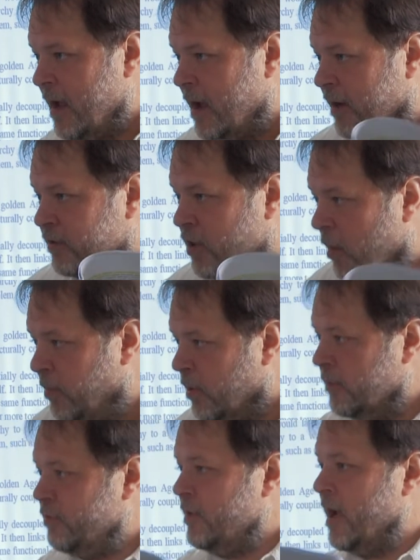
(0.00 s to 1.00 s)
and
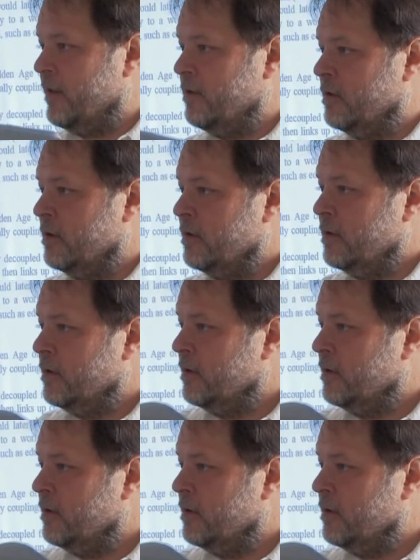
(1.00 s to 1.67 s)
couple together